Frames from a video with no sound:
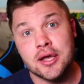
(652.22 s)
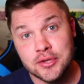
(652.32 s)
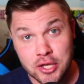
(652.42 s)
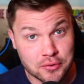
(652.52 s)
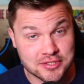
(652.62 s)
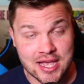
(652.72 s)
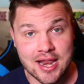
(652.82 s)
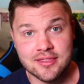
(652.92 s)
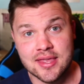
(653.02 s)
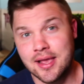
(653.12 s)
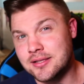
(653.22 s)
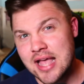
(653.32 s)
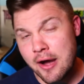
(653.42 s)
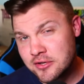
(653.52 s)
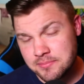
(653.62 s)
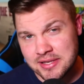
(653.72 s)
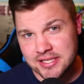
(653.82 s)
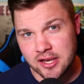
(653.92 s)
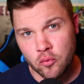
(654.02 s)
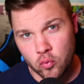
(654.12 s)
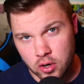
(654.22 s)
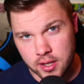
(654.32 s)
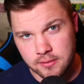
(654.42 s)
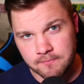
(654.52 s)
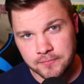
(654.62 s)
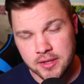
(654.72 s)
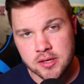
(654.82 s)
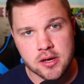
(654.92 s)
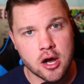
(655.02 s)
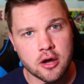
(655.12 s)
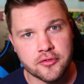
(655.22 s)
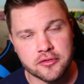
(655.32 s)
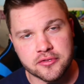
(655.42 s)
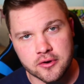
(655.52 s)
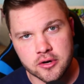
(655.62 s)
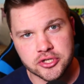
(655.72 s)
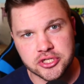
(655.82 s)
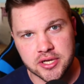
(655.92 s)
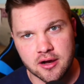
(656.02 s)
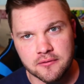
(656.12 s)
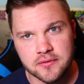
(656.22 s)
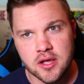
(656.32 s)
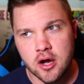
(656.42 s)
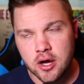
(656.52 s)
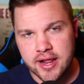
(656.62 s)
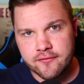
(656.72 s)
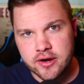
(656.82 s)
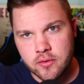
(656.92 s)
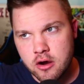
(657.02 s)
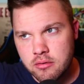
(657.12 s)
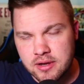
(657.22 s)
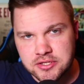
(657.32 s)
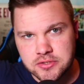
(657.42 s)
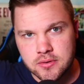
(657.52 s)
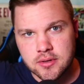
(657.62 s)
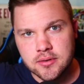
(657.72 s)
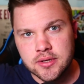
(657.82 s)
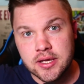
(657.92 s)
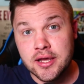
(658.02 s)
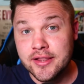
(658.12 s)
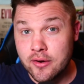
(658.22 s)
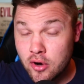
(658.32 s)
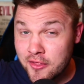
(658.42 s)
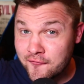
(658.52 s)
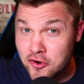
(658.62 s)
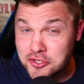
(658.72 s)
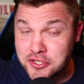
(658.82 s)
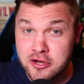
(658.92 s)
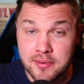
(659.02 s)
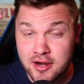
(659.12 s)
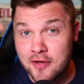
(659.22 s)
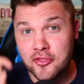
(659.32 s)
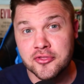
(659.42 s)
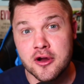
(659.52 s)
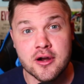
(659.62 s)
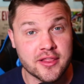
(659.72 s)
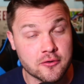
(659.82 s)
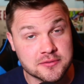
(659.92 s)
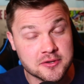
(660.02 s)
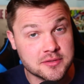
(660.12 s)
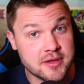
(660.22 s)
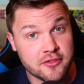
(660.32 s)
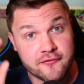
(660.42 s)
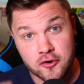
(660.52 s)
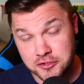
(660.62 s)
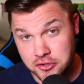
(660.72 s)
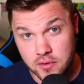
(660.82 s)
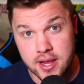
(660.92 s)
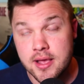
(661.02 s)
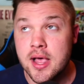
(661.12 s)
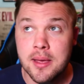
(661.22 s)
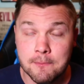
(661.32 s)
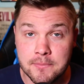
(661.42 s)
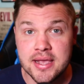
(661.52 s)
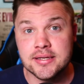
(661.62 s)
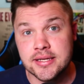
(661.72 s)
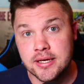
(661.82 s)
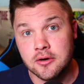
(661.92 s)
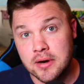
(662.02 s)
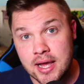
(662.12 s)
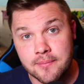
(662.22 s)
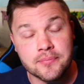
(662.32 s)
Those kind of things. I was missing one on the third shelf on every row in my store. They were on the first two, but not the third, and they were supposed to be on the first three. Big deal, right?